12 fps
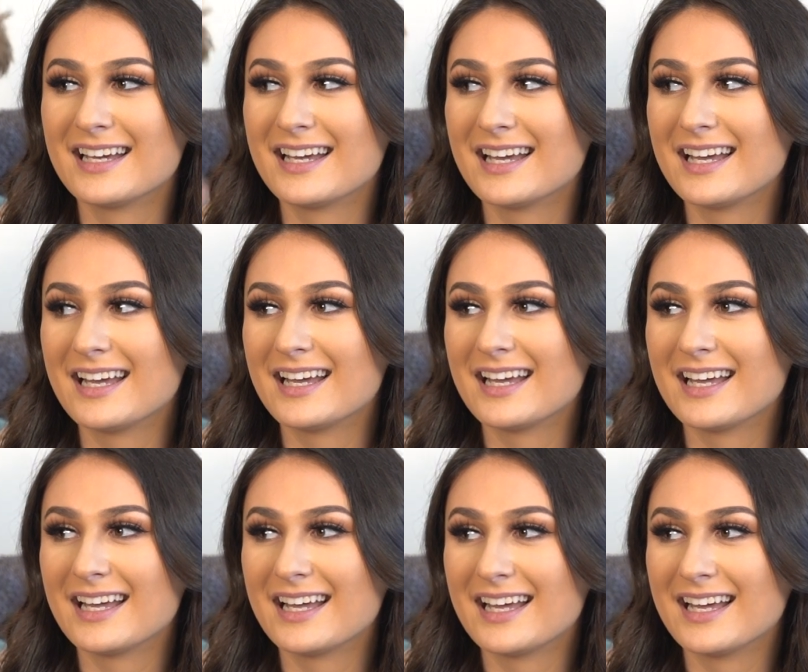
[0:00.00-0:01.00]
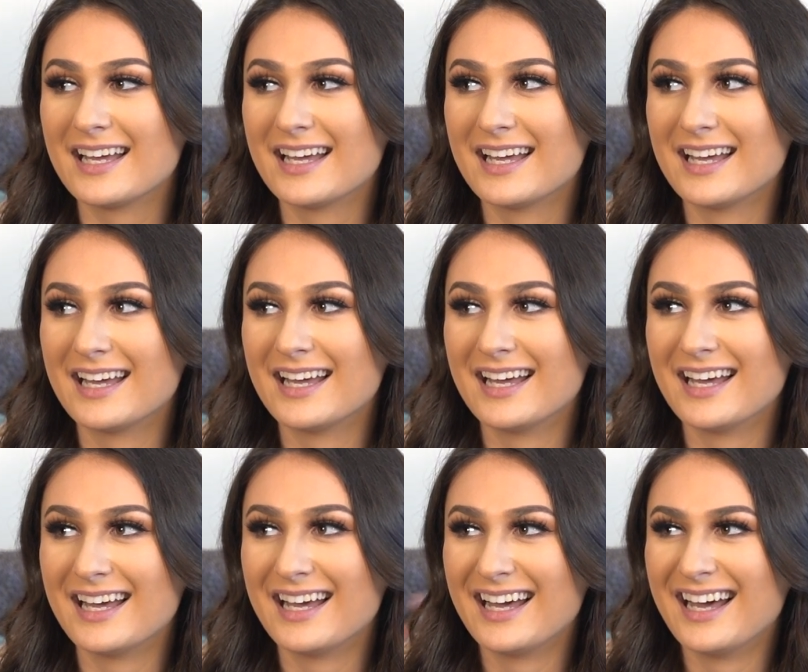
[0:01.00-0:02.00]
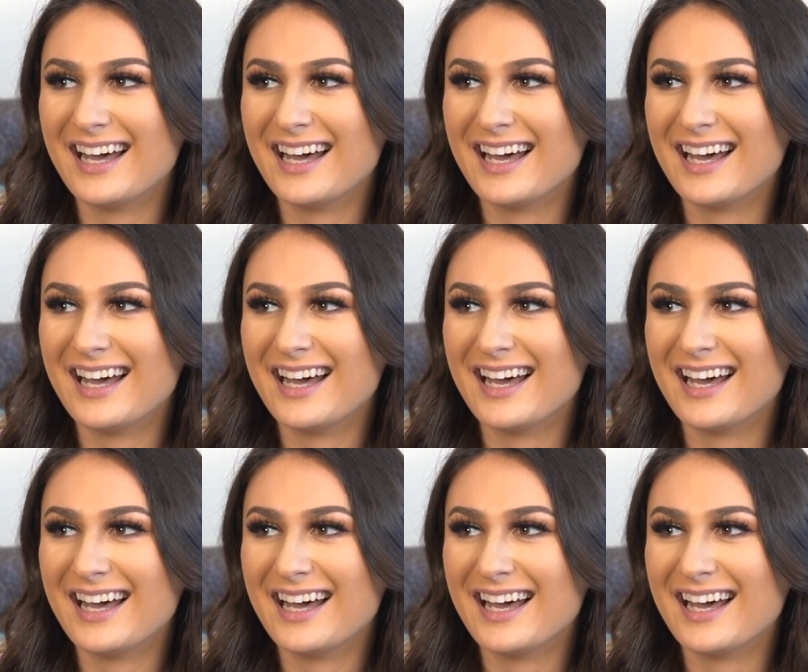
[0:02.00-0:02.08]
No words are spoken by the person on screen.